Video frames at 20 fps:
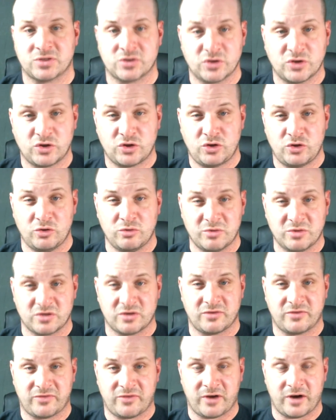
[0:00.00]
So the cube is
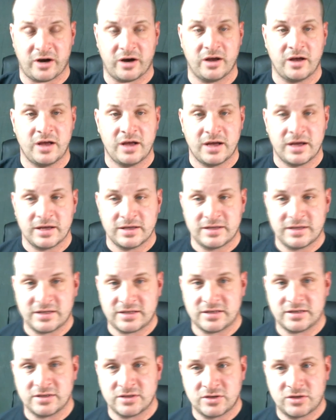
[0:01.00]
on fire.
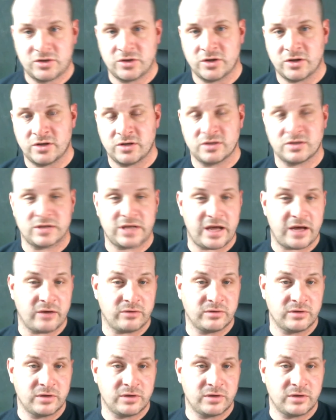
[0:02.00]
This is good. Now,